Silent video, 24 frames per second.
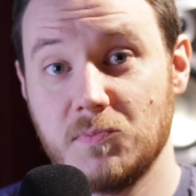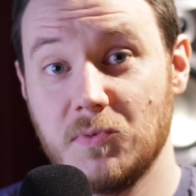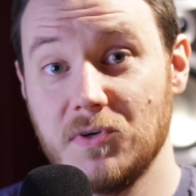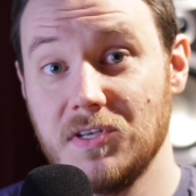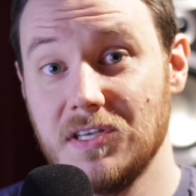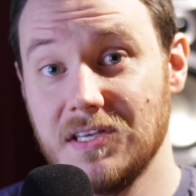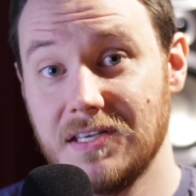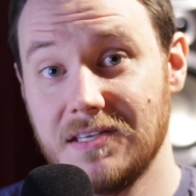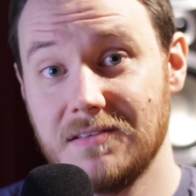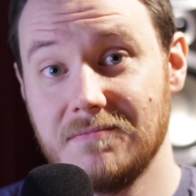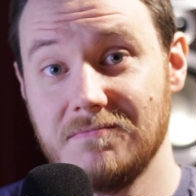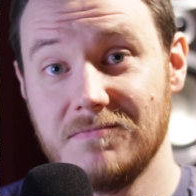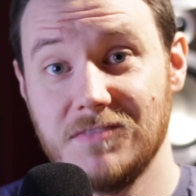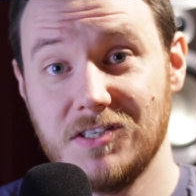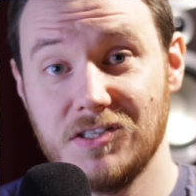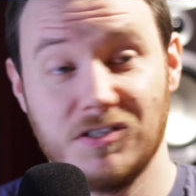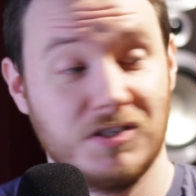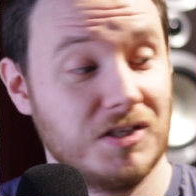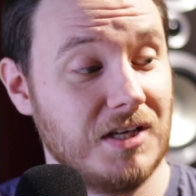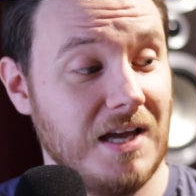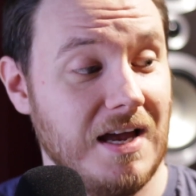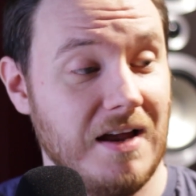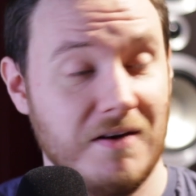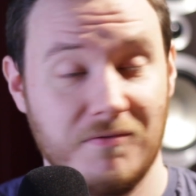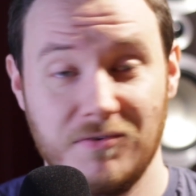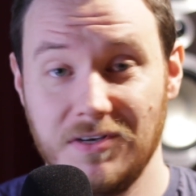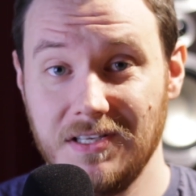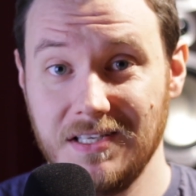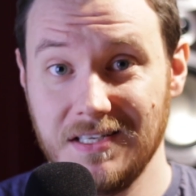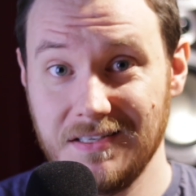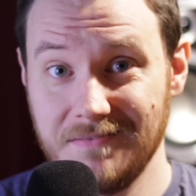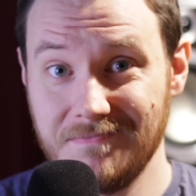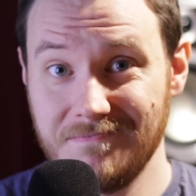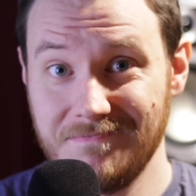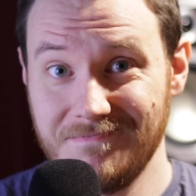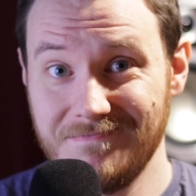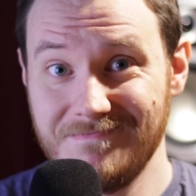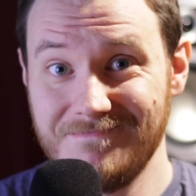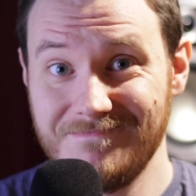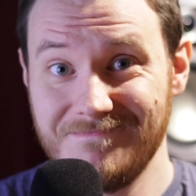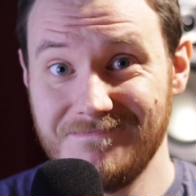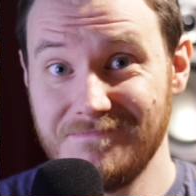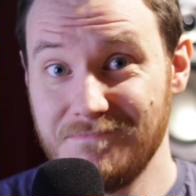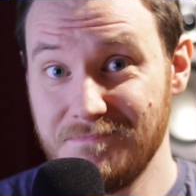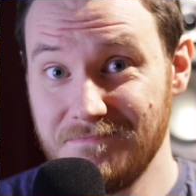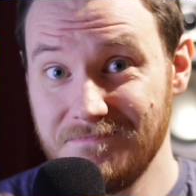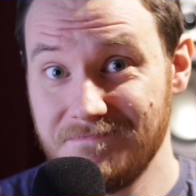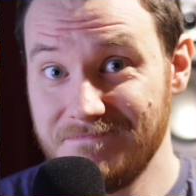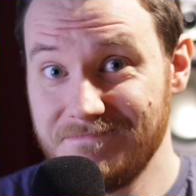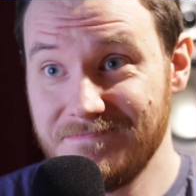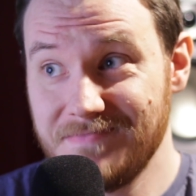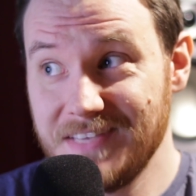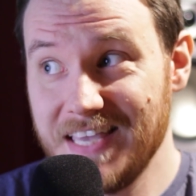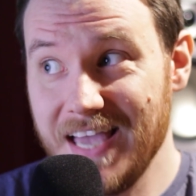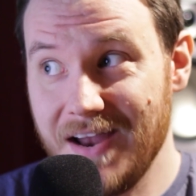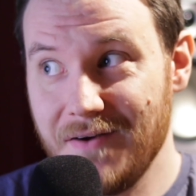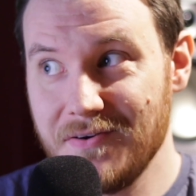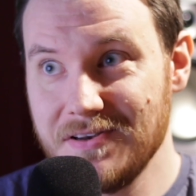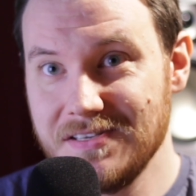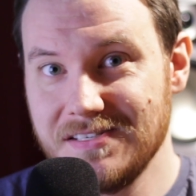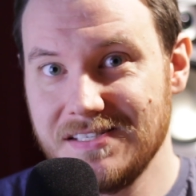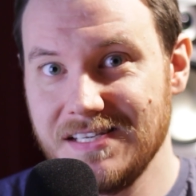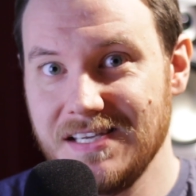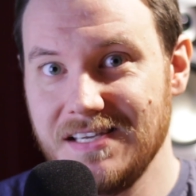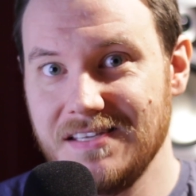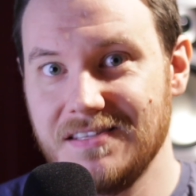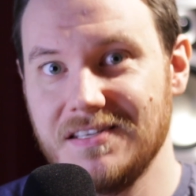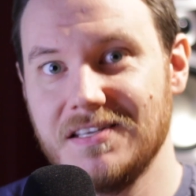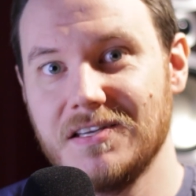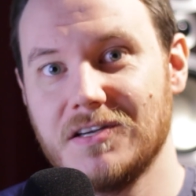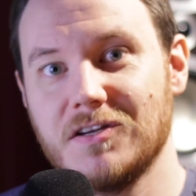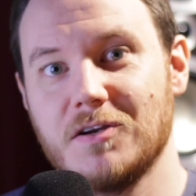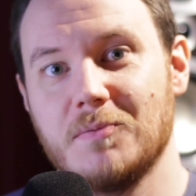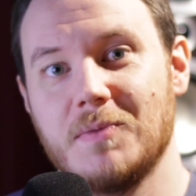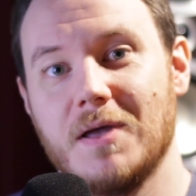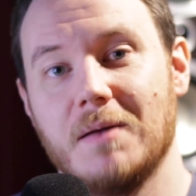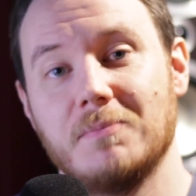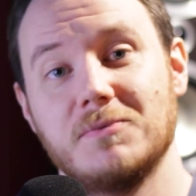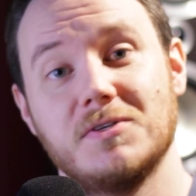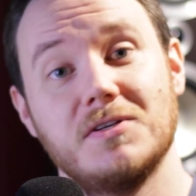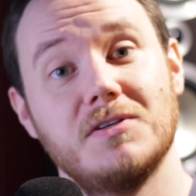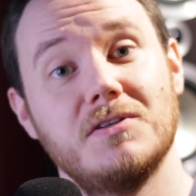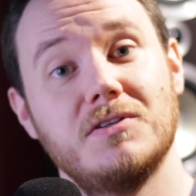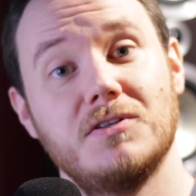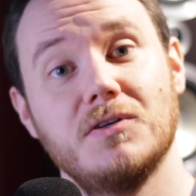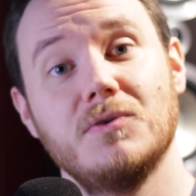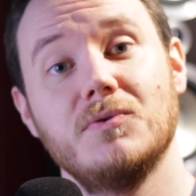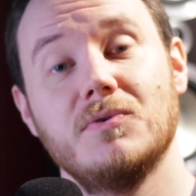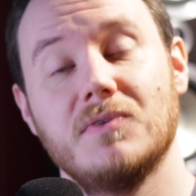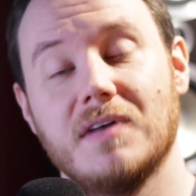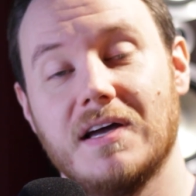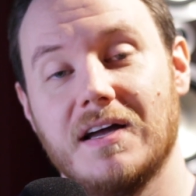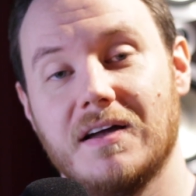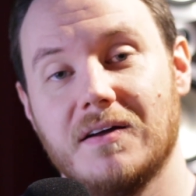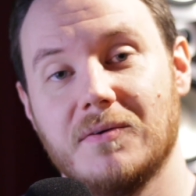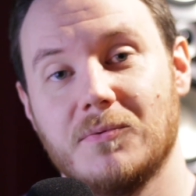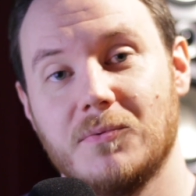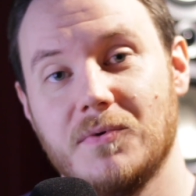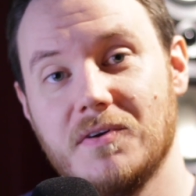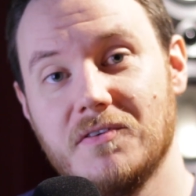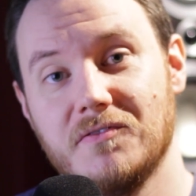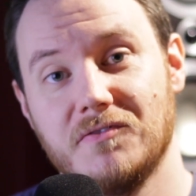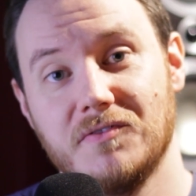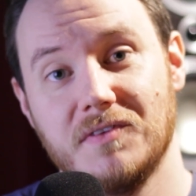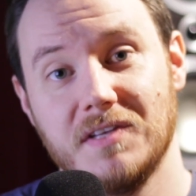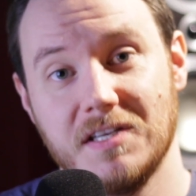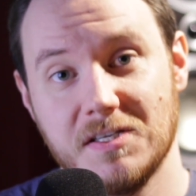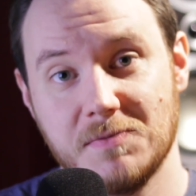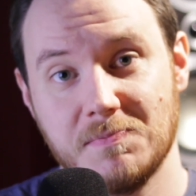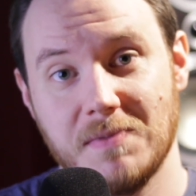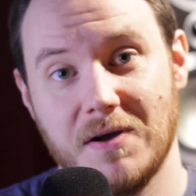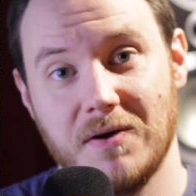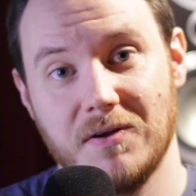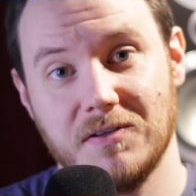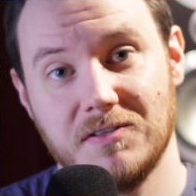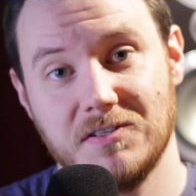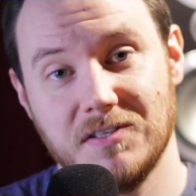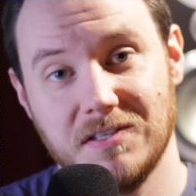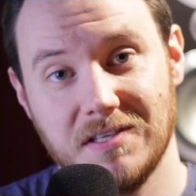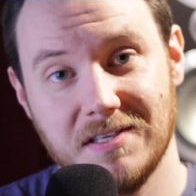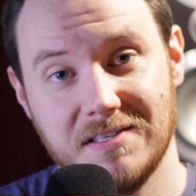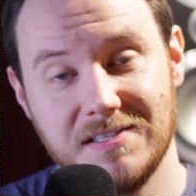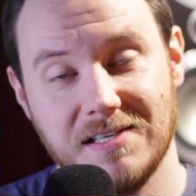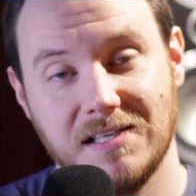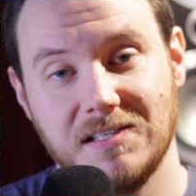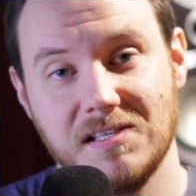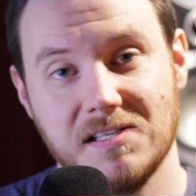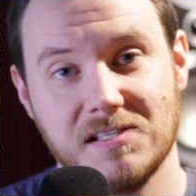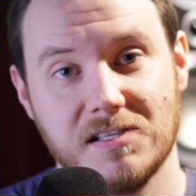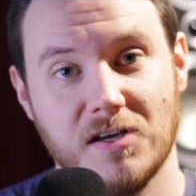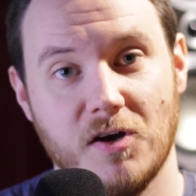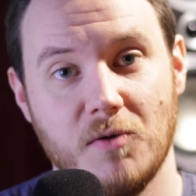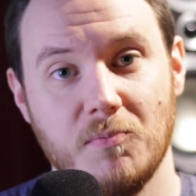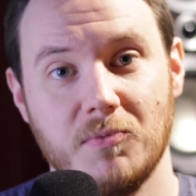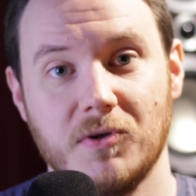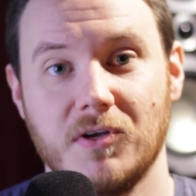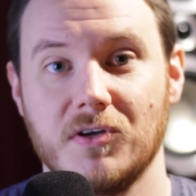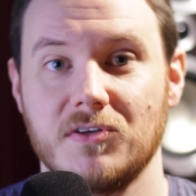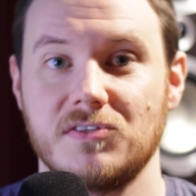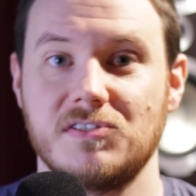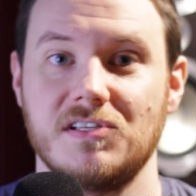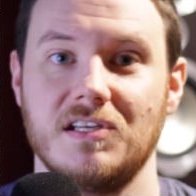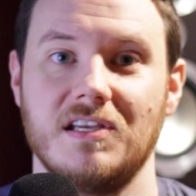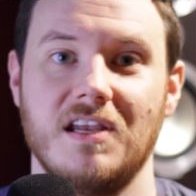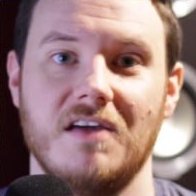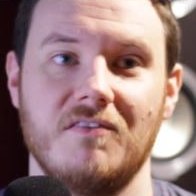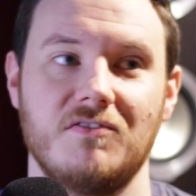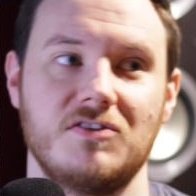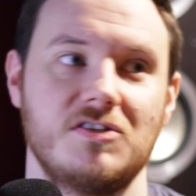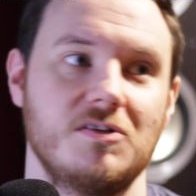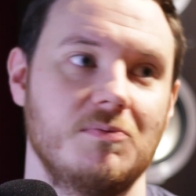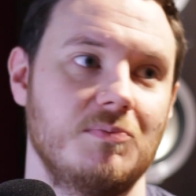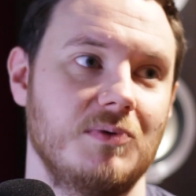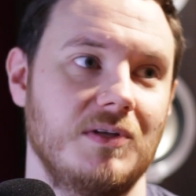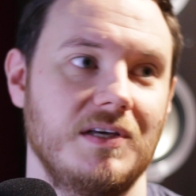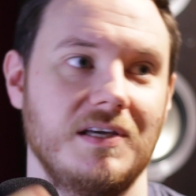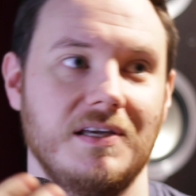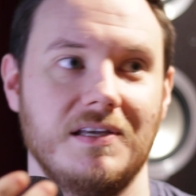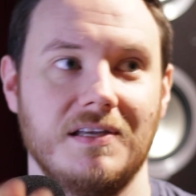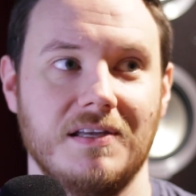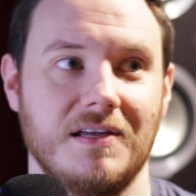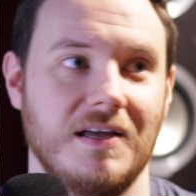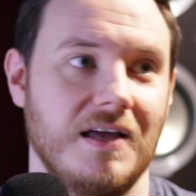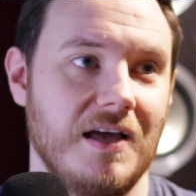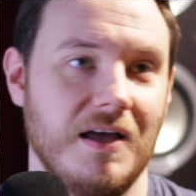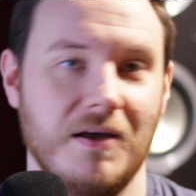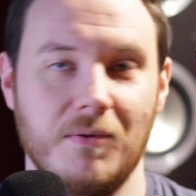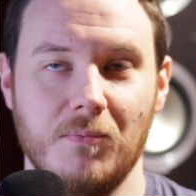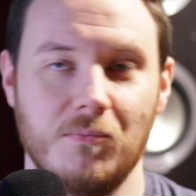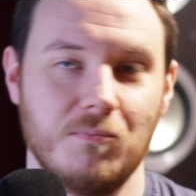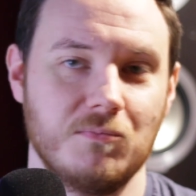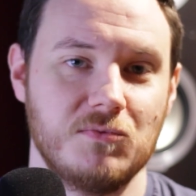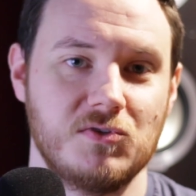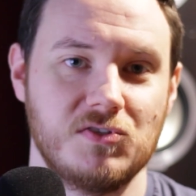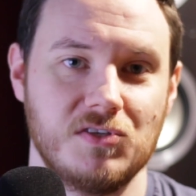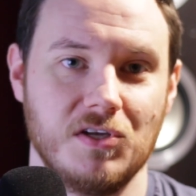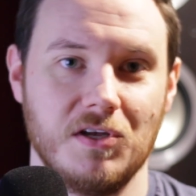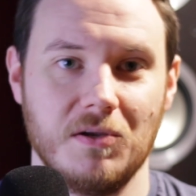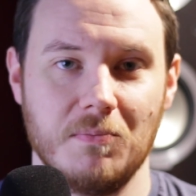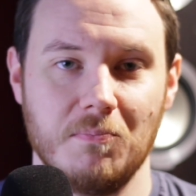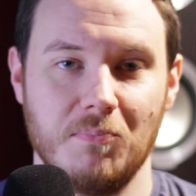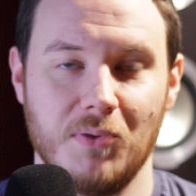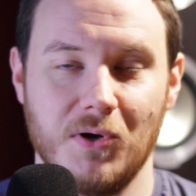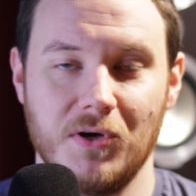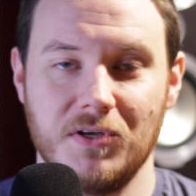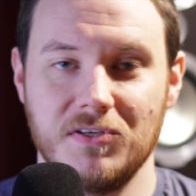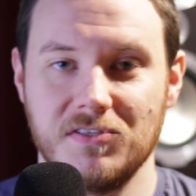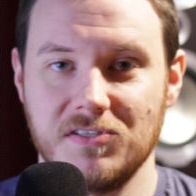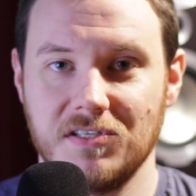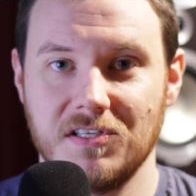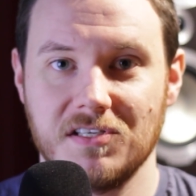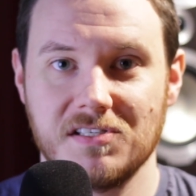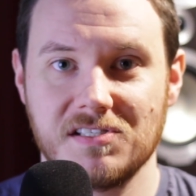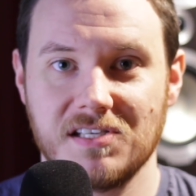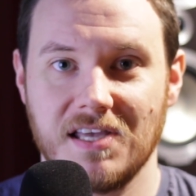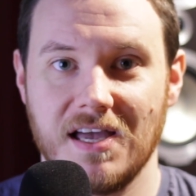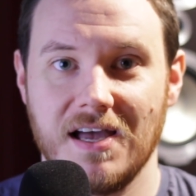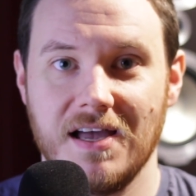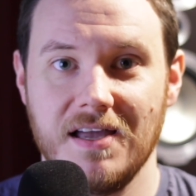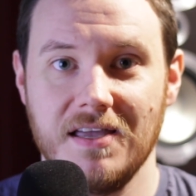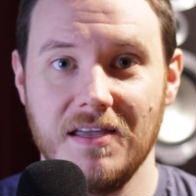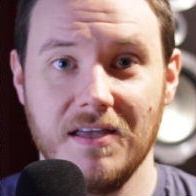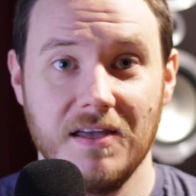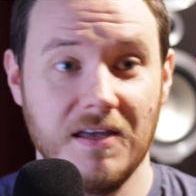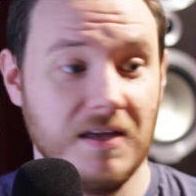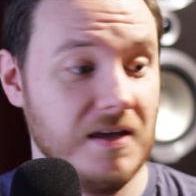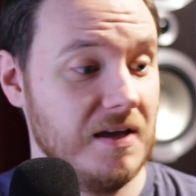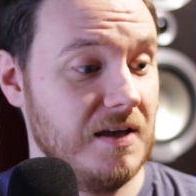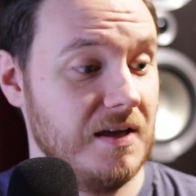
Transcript: But you can't really guarantee that you're going to be able to do that with this mounted to the telescope, because inevitably at certain points of the sky,